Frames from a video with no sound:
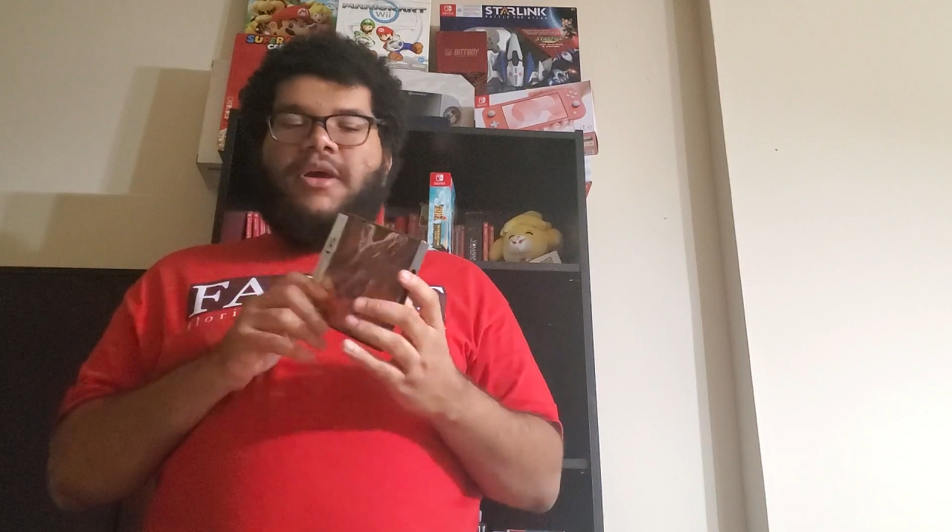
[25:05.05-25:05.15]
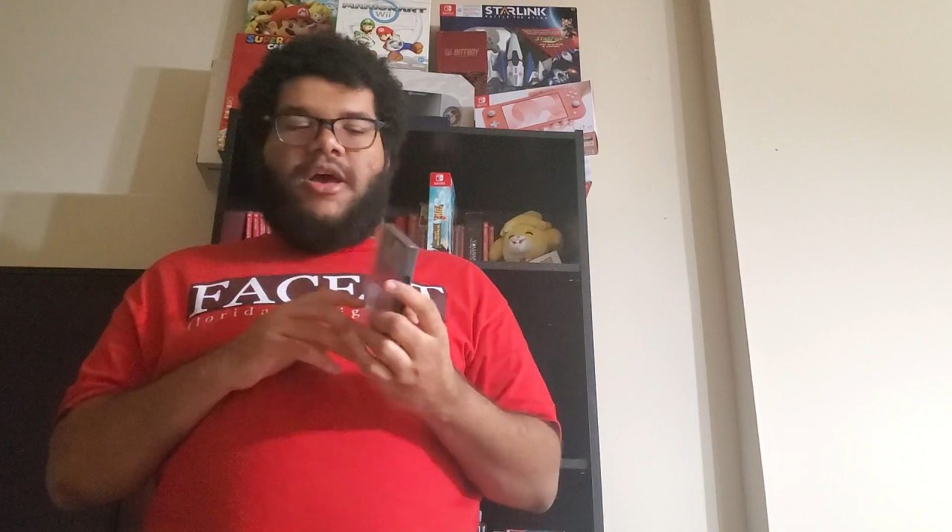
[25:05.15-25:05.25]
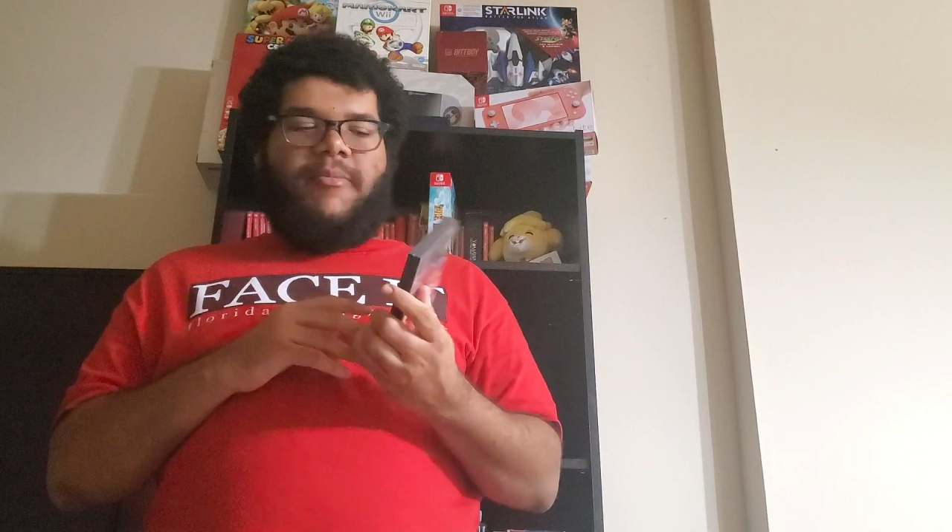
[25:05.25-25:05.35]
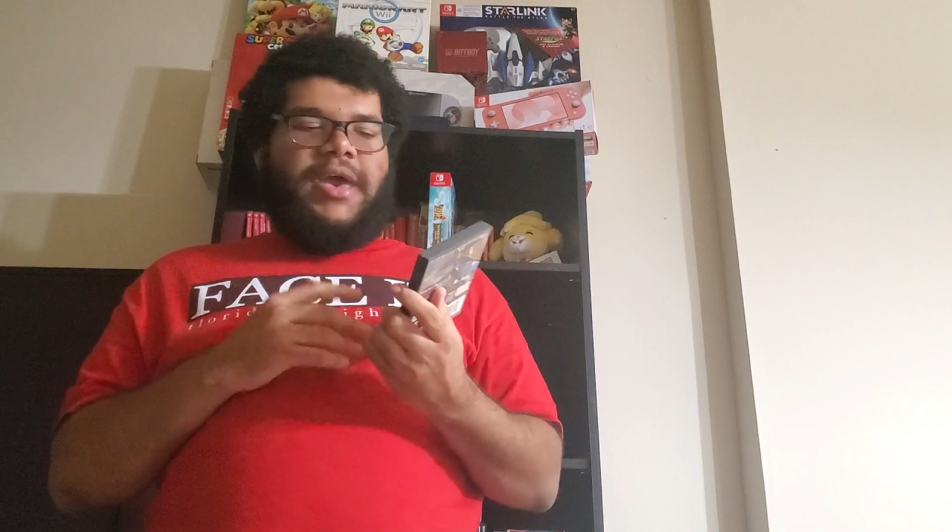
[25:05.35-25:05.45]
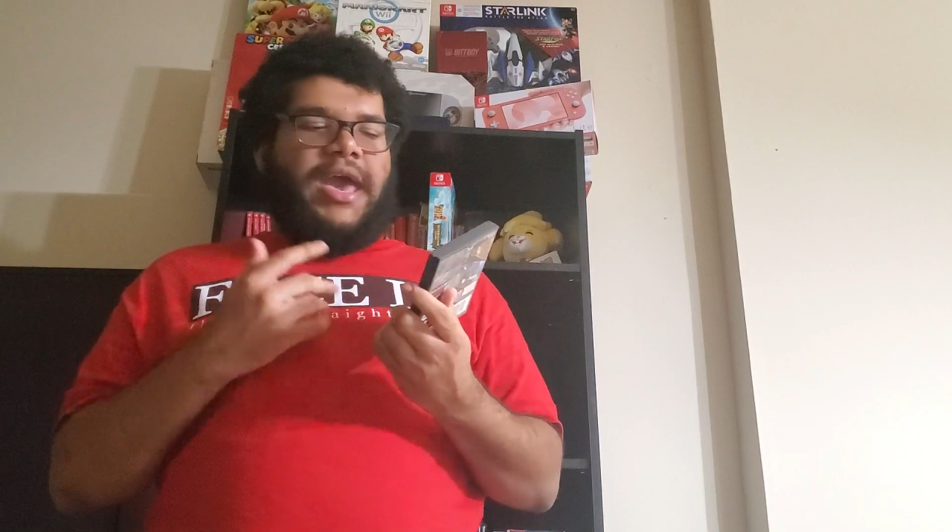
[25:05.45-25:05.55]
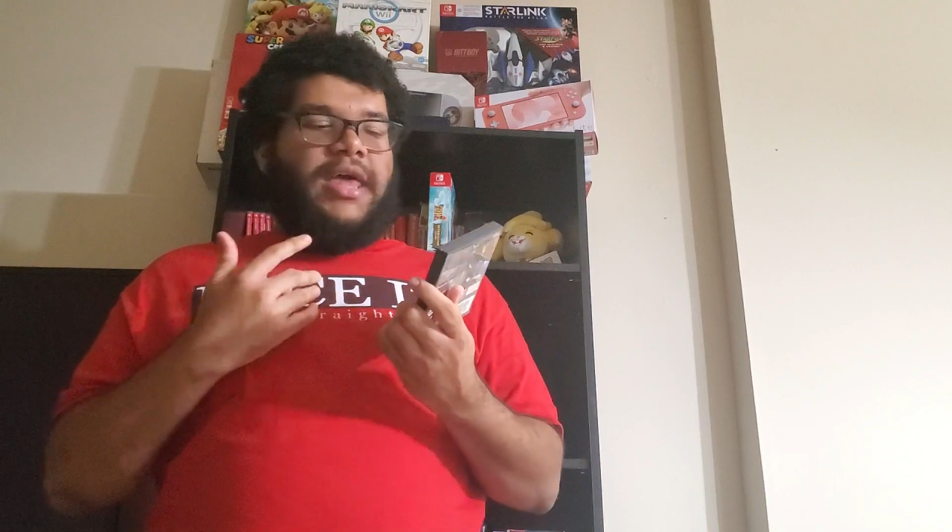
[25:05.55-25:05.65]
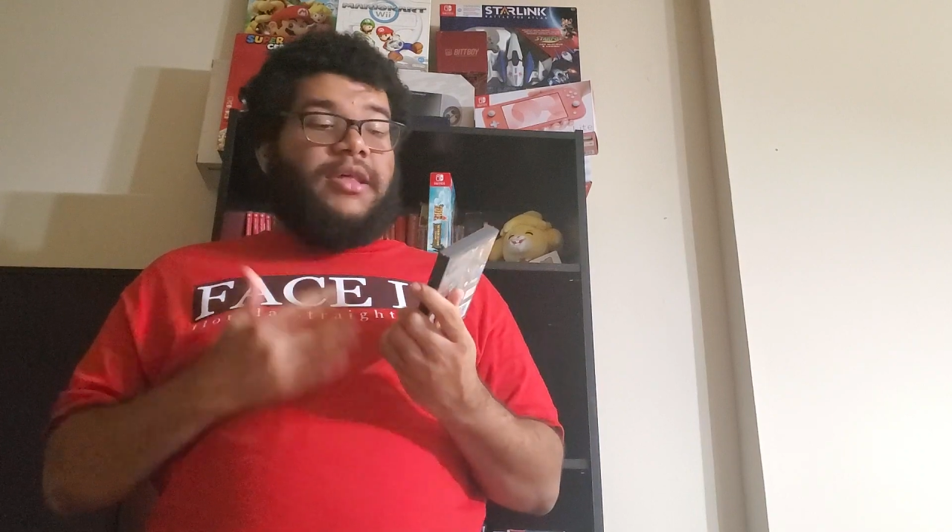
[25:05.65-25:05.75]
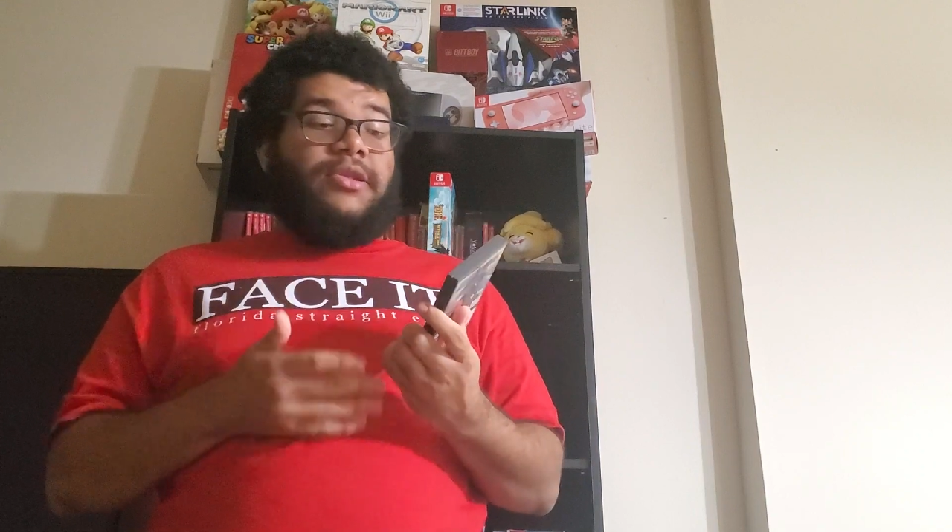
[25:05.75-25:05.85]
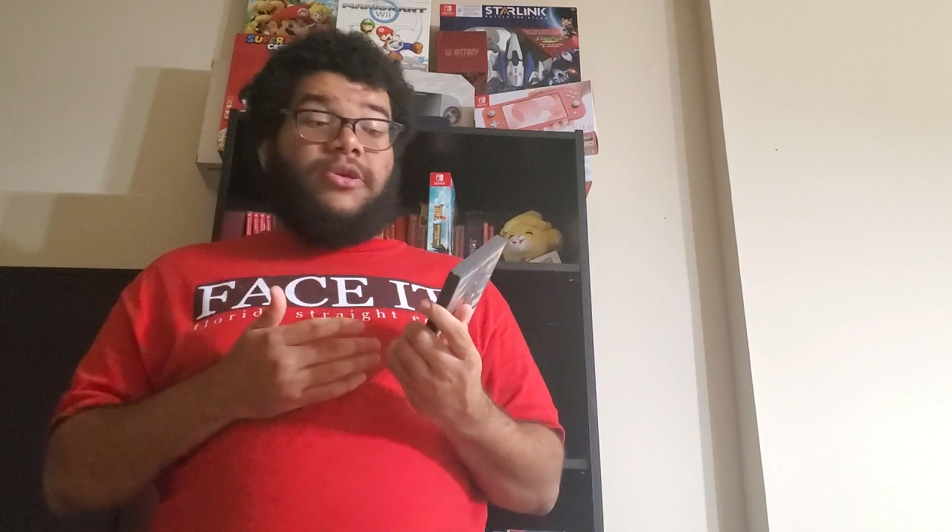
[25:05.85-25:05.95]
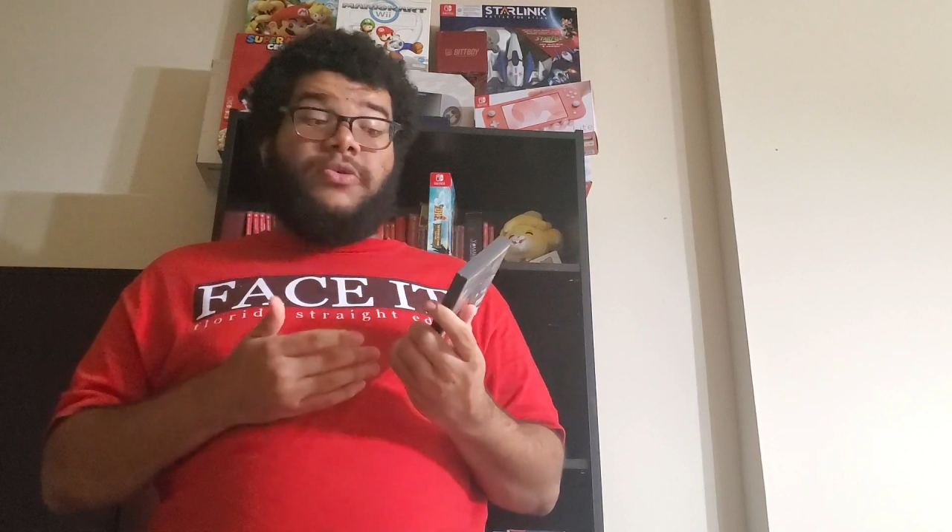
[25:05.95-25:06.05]
I had
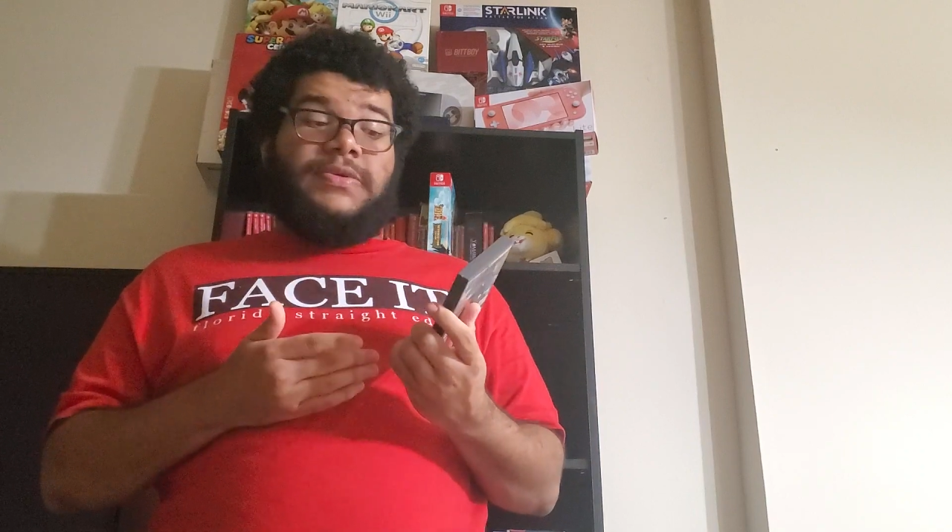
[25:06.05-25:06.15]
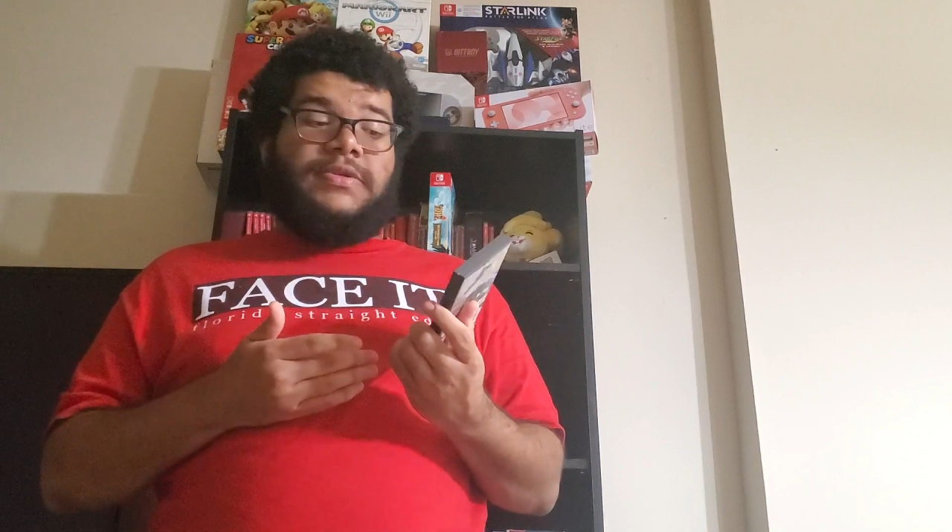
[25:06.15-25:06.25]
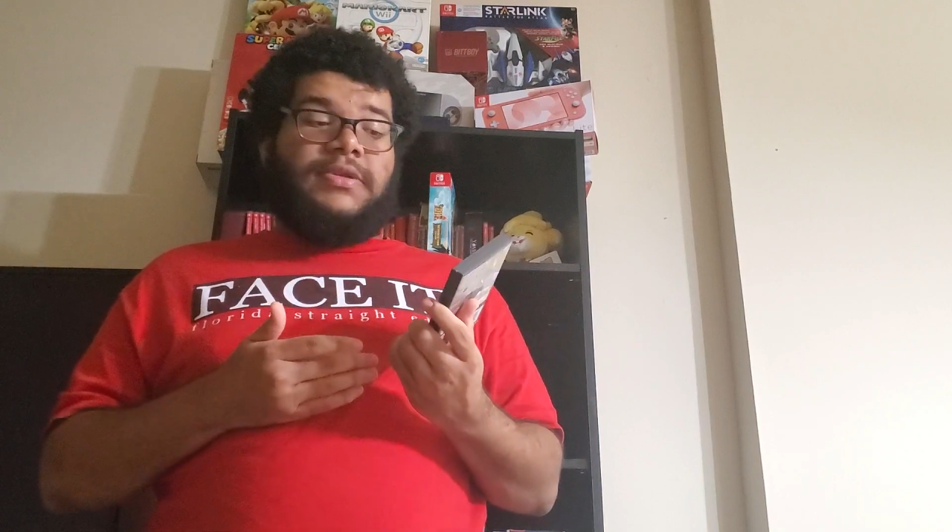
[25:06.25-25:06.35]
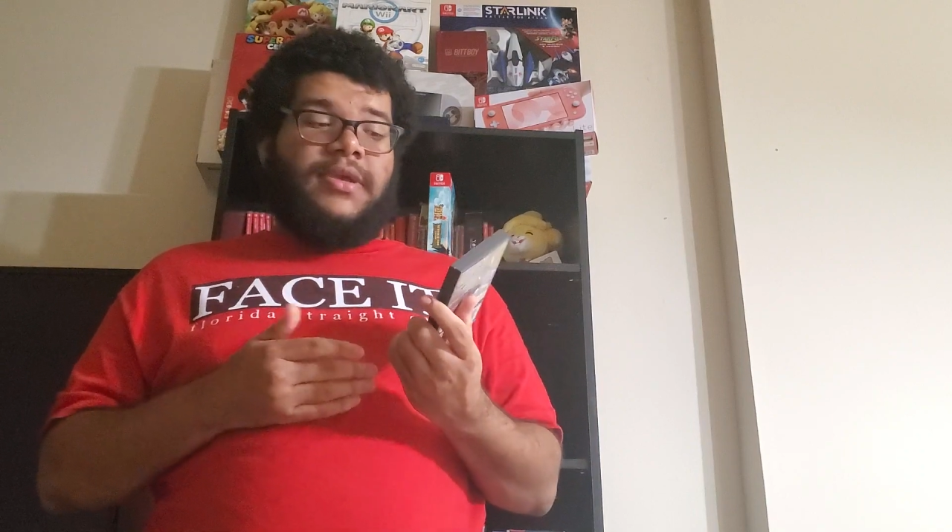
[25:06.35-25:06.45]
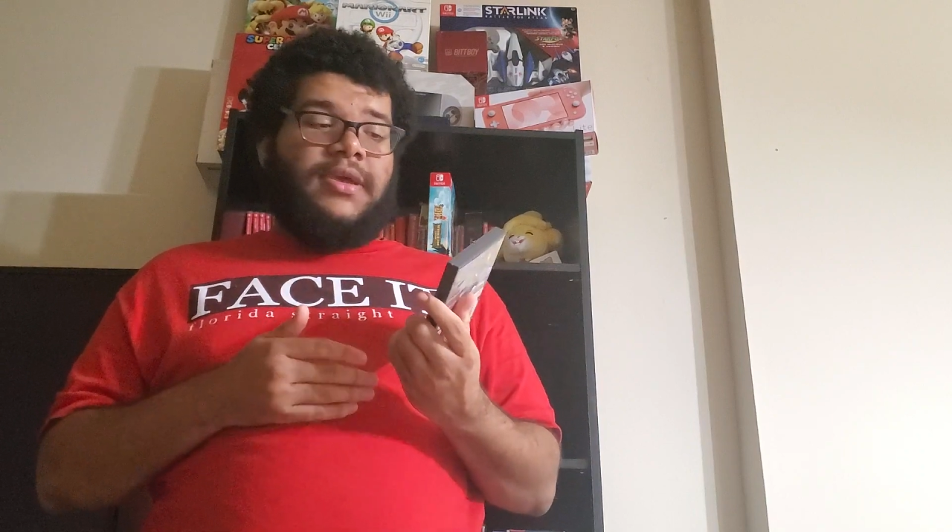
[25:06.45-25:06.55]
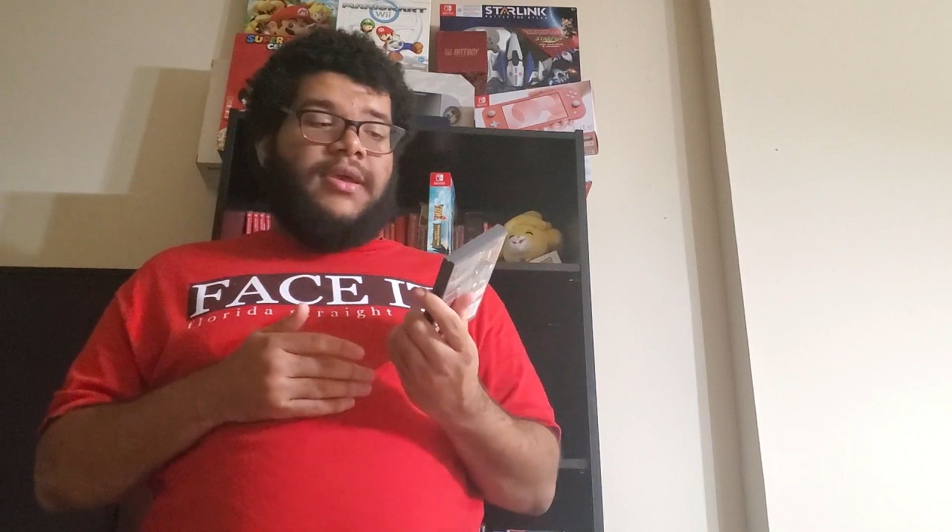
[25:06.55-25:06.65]
it loose,